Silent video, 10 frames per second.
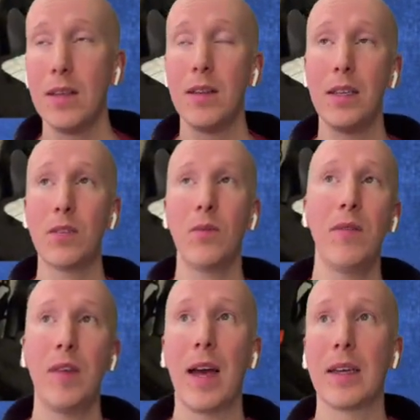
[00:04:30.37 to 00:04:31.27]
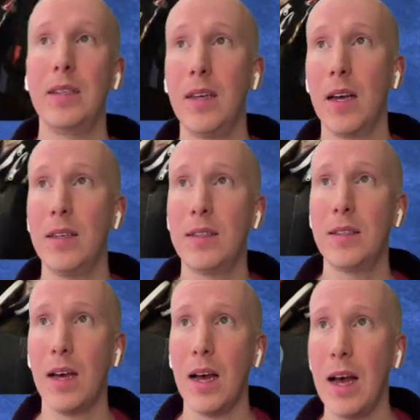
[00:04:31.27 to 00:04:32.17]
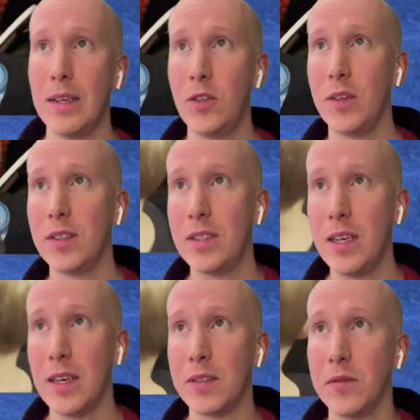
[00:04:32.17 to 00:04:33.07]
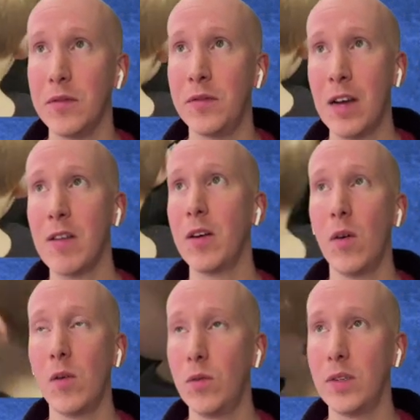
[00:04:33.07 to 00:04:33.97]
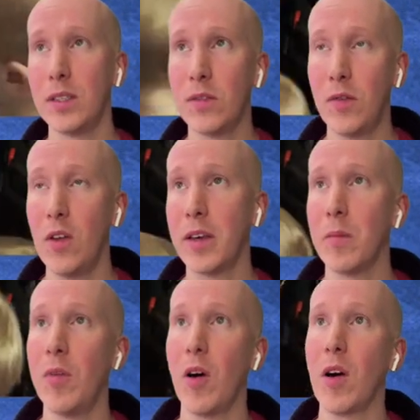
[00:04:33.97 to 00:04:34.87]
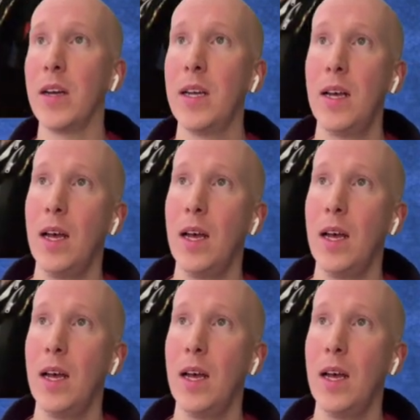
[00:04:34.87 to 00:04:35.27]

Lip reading: This one, in fact, does. As you can see, it's very old, it's falling apart,